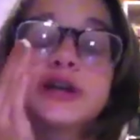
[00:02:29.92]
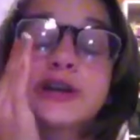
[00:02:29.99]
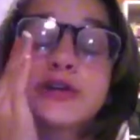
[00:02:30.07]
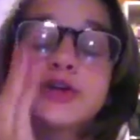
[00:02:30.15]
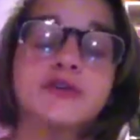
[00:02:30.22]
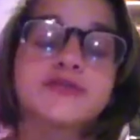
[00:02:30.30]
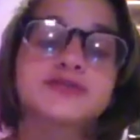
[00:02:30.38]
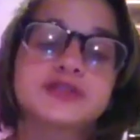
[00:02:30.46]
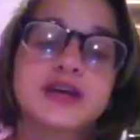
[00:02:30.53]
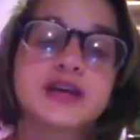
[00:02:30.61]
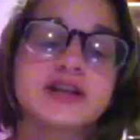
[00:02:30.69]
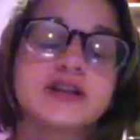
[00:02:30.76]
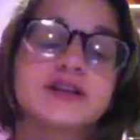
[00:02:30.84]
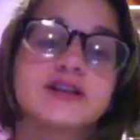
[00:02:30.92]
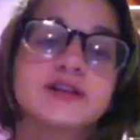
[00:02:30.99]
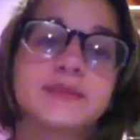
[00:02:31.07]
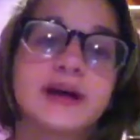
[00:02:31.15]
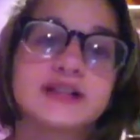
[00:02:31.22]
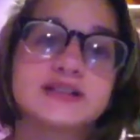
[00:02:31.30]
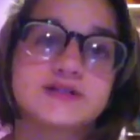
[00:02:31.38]
I know I've said it in the
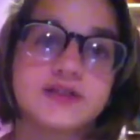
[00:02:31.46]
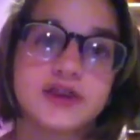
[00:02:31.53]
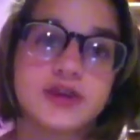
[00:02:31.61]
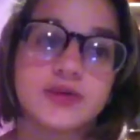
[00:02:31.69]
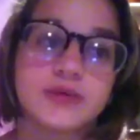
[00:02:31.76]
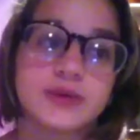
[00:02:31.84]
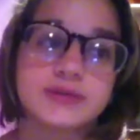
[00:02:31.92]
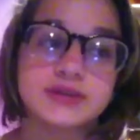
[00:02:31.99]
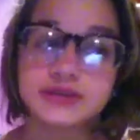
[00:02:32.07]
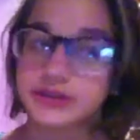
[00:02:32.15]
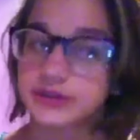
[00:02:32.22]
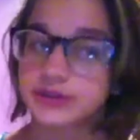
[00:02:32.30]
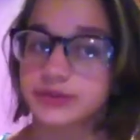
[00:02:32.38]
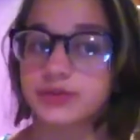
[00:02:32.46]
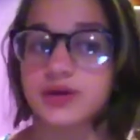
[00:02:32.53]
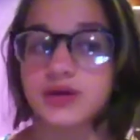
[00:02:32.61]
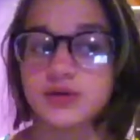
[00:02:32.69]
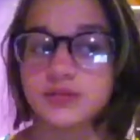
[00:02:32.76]
past video, maybe two,